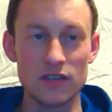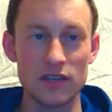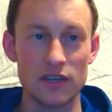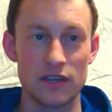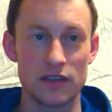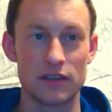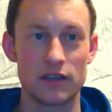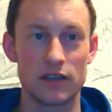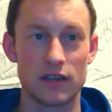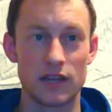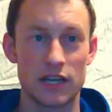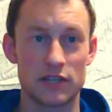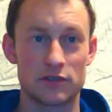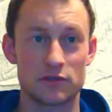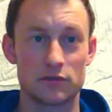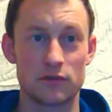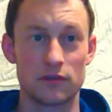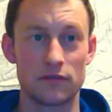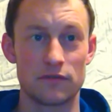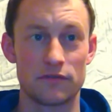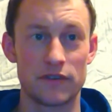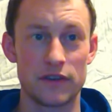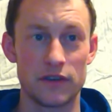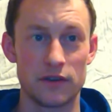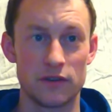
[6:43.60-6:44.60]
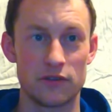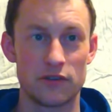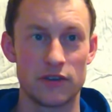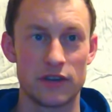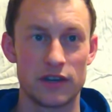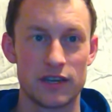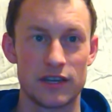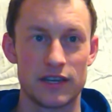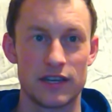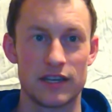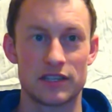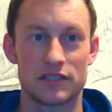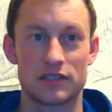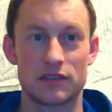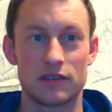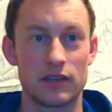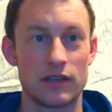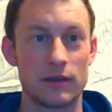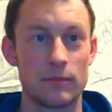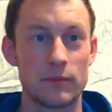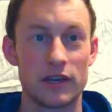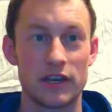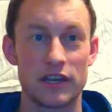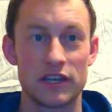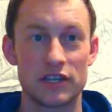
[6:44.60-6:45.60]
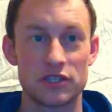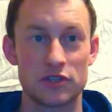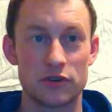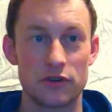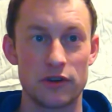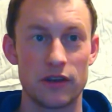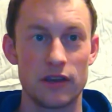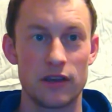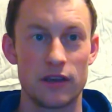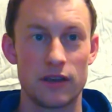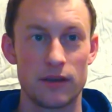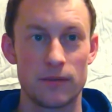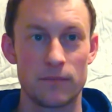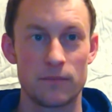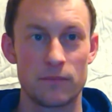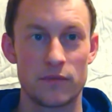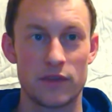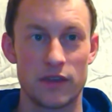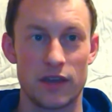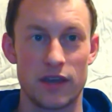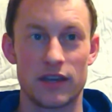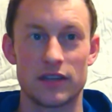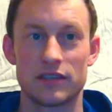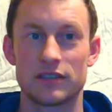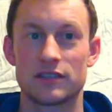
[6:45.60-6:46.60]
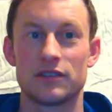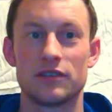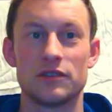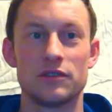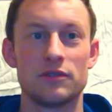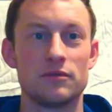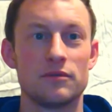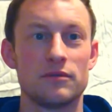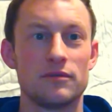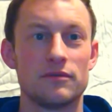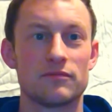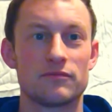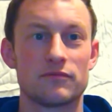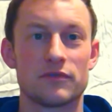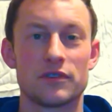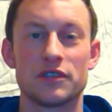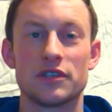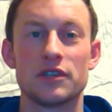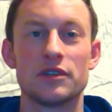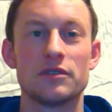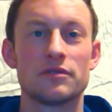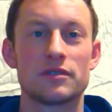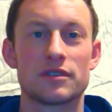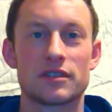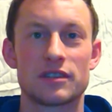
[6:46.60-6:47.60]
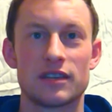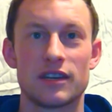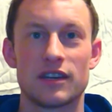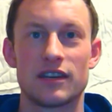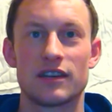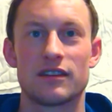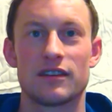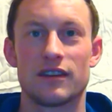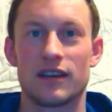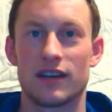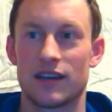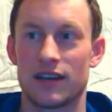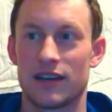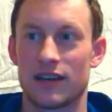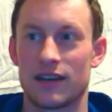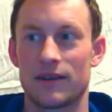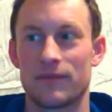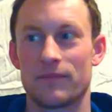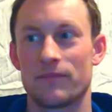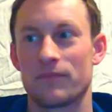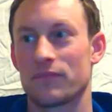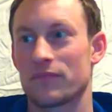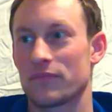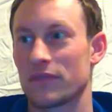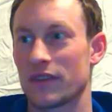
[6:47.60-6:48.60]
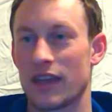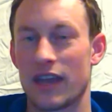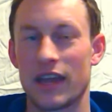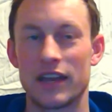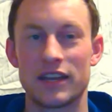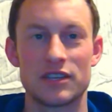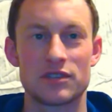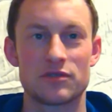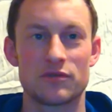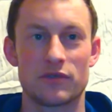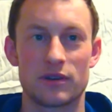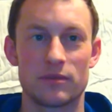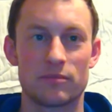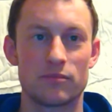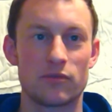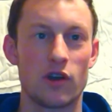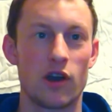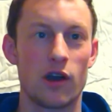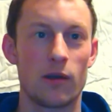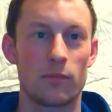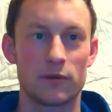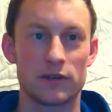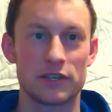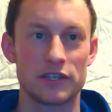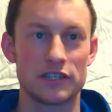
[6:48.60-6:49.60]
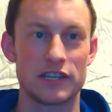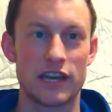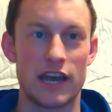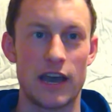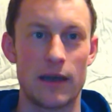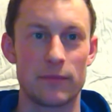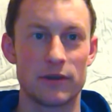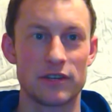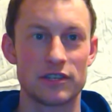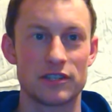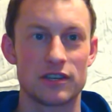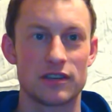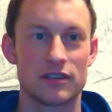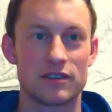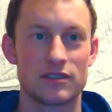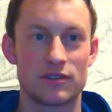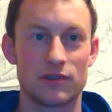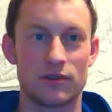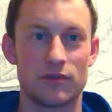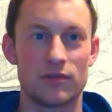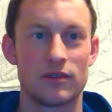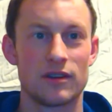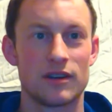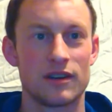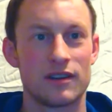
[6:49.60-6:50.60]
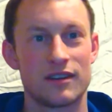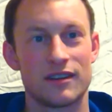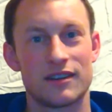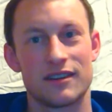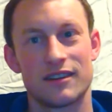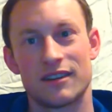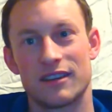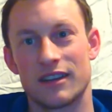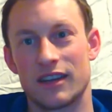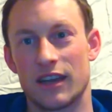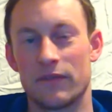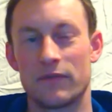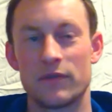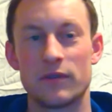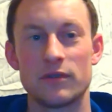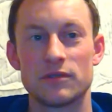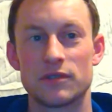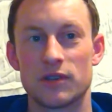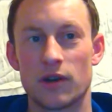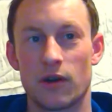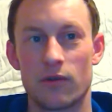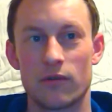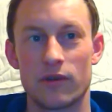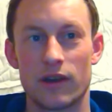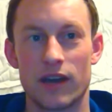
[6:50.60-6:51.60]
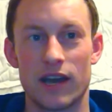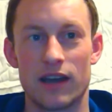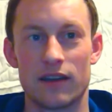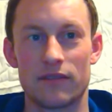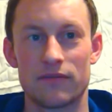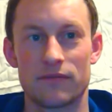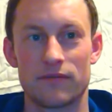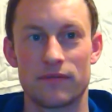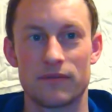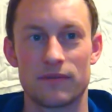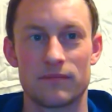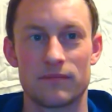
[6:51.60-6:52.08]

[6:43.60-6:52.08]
in the electrical field is to limit injury and to reduce any sort of property damage. So if you don't have